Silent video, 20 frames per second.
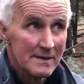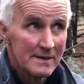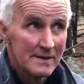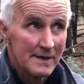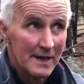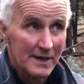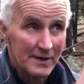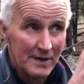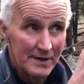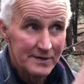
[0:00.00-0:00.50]

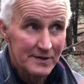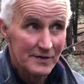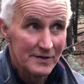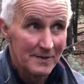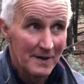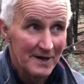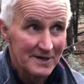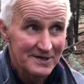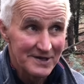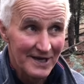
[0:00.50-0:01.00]
they're not
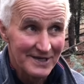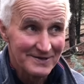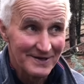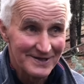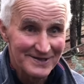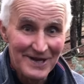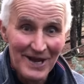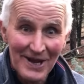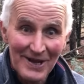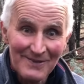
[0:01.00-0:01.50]
kookaburras, no, those
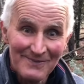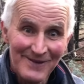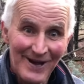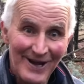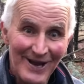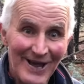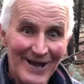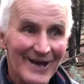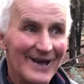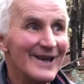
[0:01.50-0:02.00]

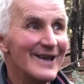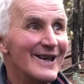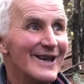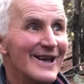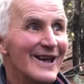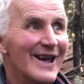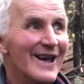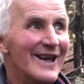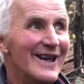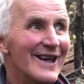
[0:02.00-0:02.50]
no,
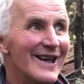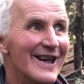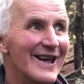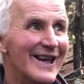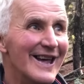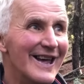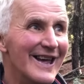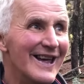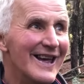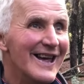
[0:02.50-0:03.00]
ones.
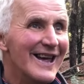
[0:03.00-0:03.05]
But